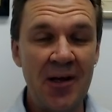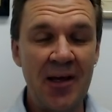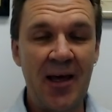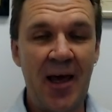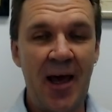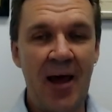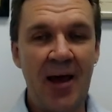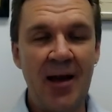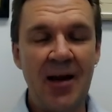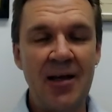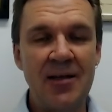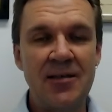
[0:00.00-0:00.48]

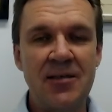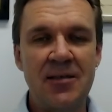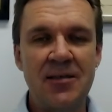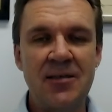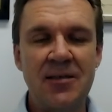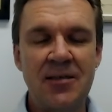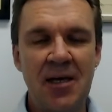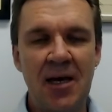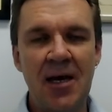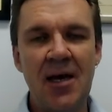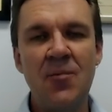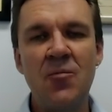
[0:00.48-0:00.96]
again. It's the
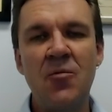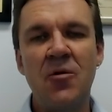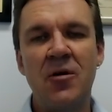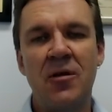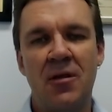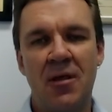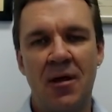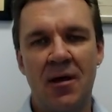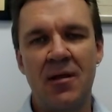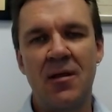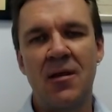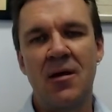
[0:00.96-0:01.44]
same
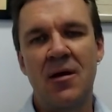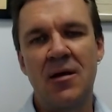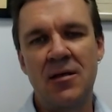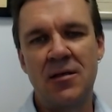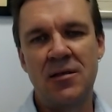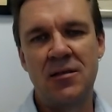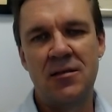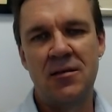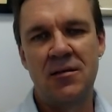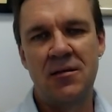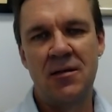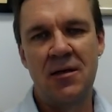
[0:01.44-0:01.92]
with
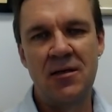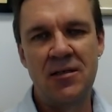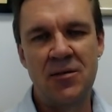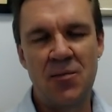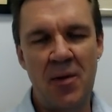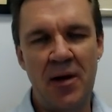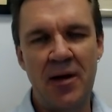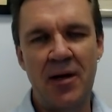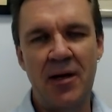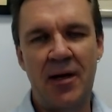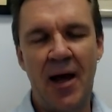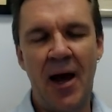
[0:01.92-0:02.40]
these
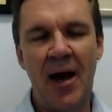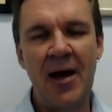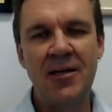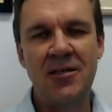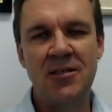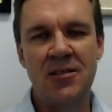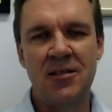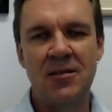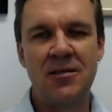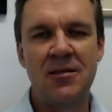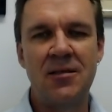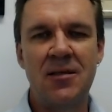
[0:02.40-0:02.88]

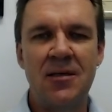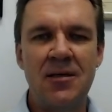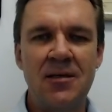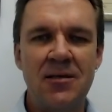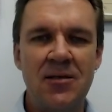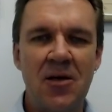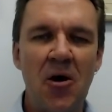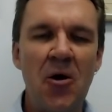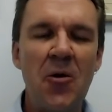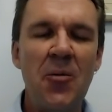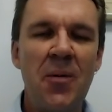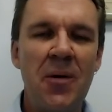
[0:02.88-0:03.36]
medications, these
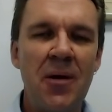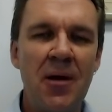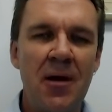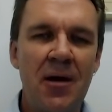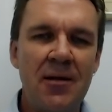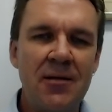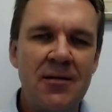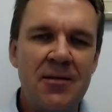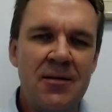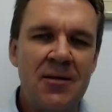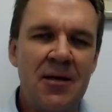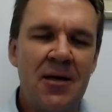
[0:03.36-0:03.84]

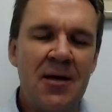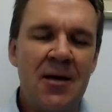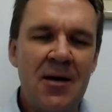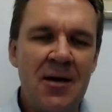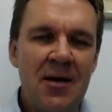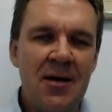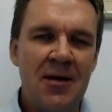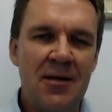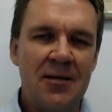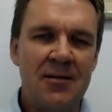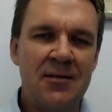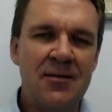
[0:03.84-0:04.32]
opiates.
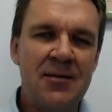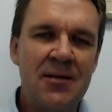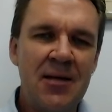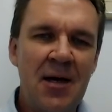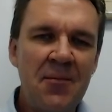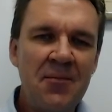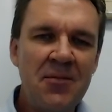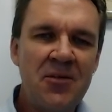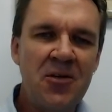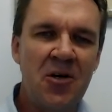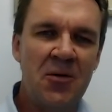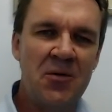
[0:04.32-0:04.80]
And
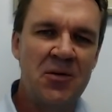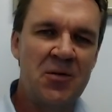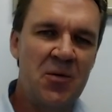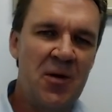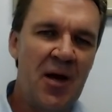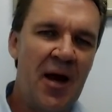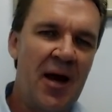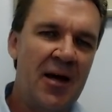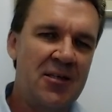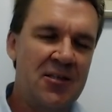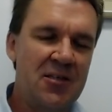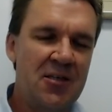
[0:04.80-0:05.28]
sometimes
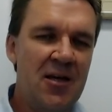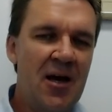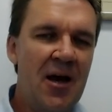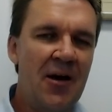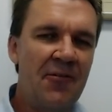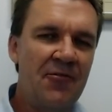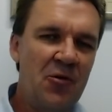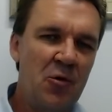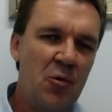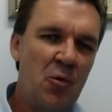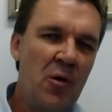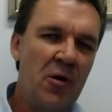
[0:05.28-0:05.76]
we actually
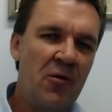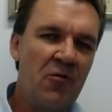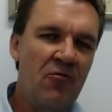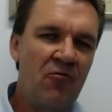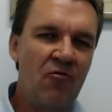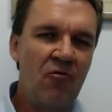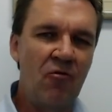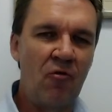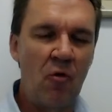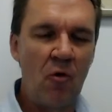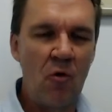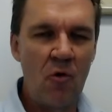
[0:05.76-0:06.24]
have to
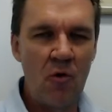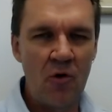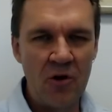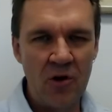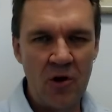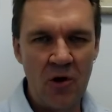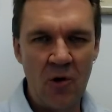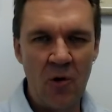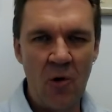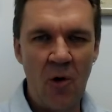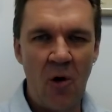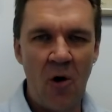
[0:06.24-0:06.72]
withdraw
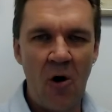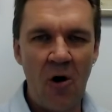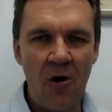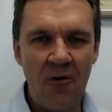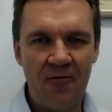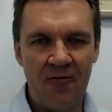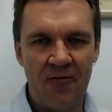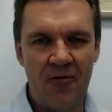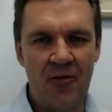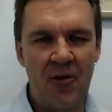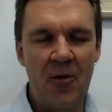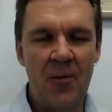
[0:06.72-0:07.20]
you
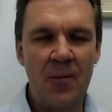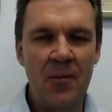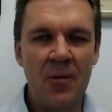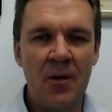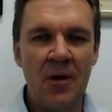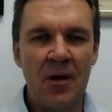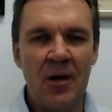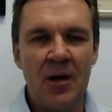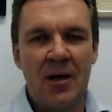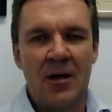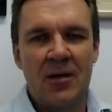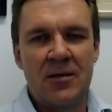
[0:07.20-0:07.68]
off them
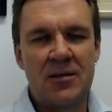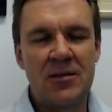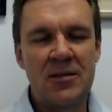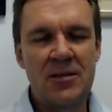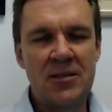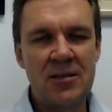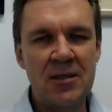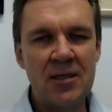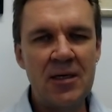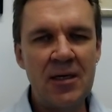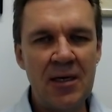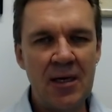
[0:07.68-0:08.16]
to
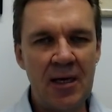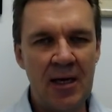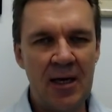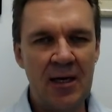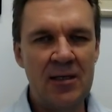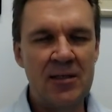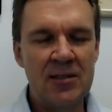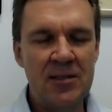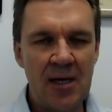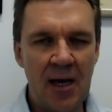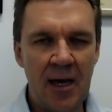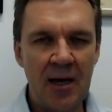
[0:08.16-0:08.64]
see
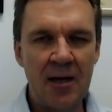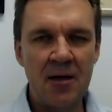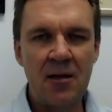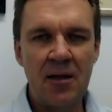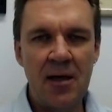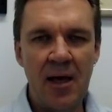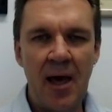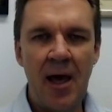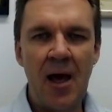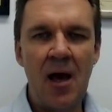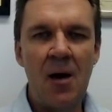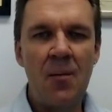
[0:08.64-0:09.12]

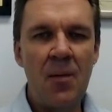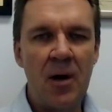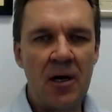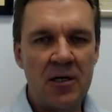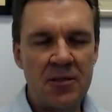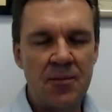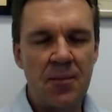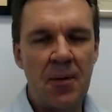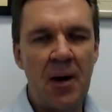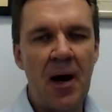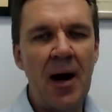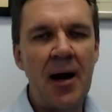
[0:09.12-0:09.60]
exactly how
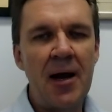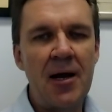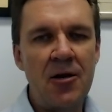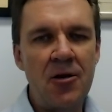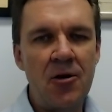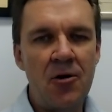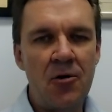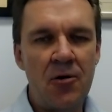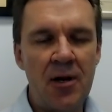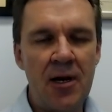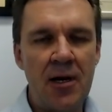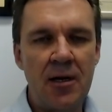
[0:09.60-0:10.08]
much pain
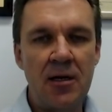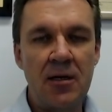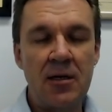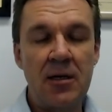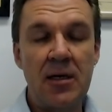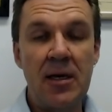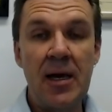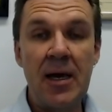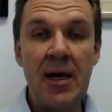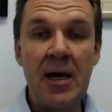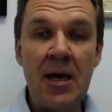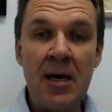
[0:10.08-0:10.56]
you're in. And
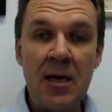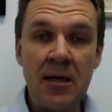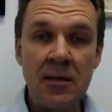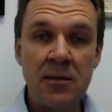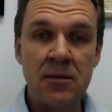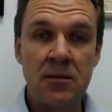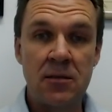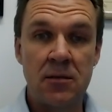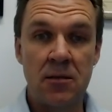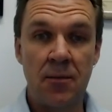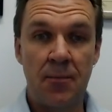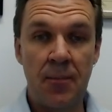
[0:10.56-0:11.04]

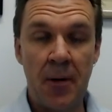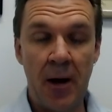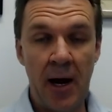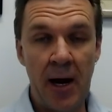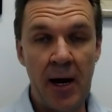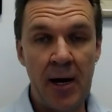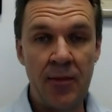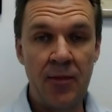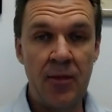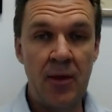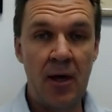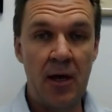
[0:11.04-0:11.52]
is the
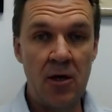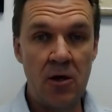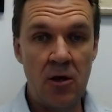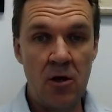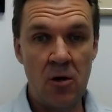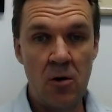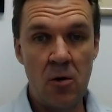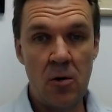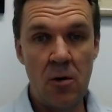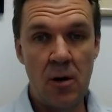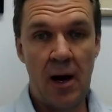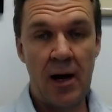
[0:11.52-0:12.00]
pain that
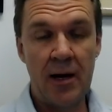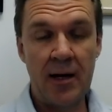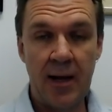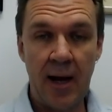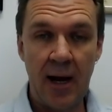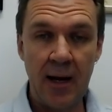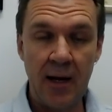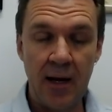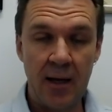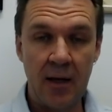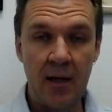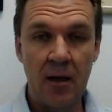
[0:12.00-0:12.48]
you are
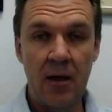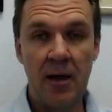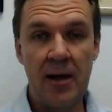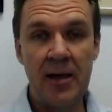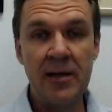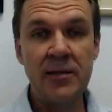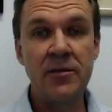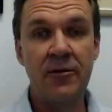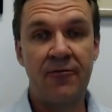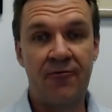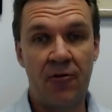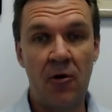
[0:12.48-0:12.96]
getting,
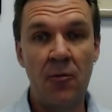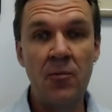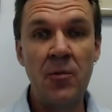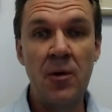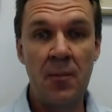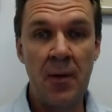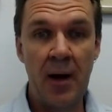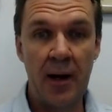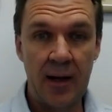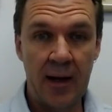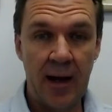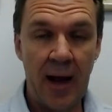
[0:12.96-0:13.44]
is it from
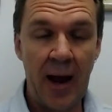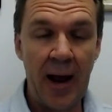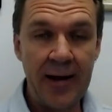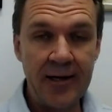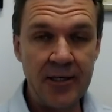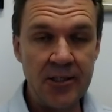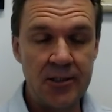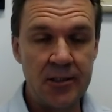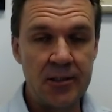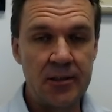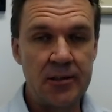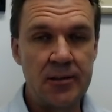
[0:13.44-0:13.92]
your
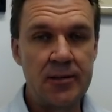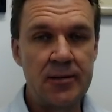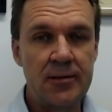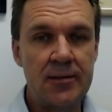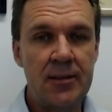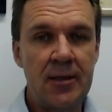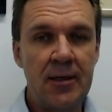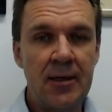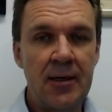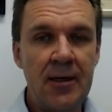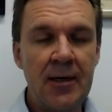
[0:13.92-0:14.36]
medications?